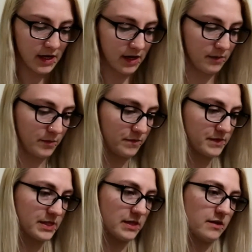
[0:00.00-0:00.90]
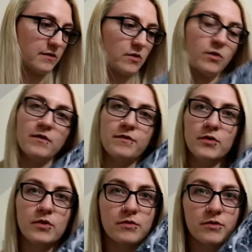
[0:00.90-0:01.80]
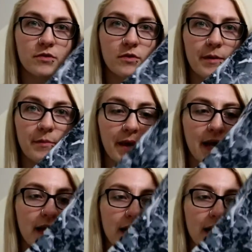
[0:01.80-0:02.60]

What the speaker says: but obviously they're quite floral, quite black